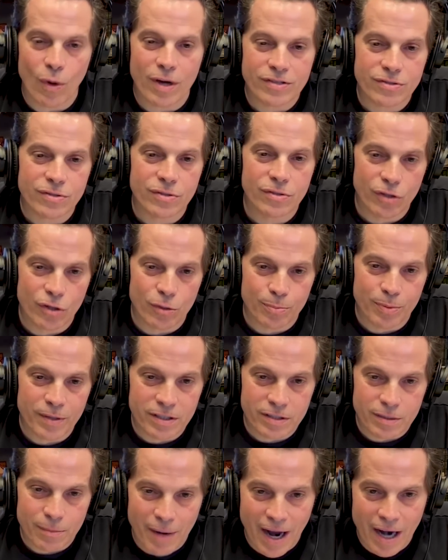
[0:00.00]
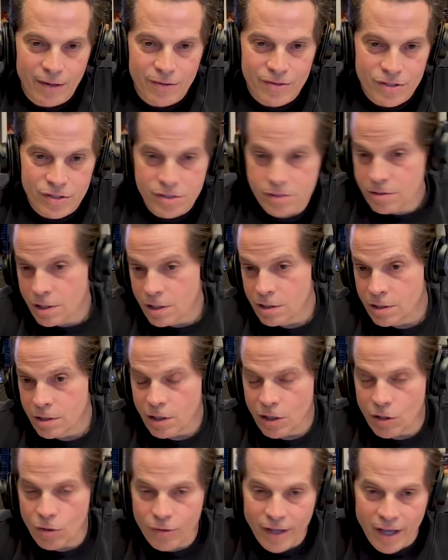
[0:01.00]
Western European democracies.
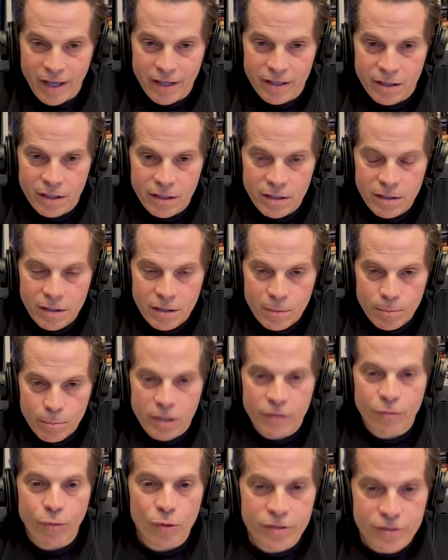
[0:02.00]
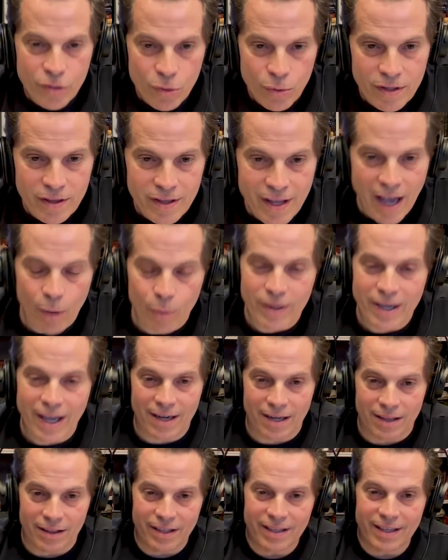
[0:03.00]
Okay. But if we're doing that, we got
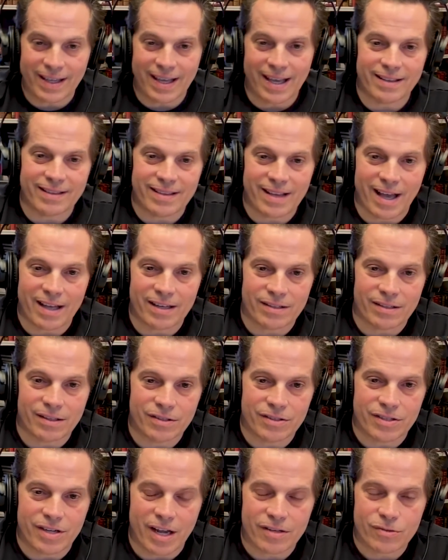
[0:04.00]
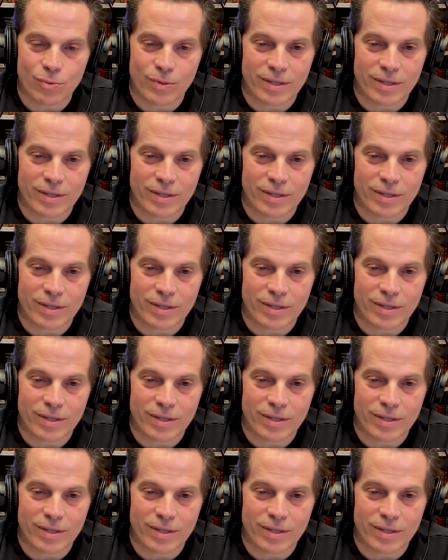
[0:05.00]
to litigate that, Jess.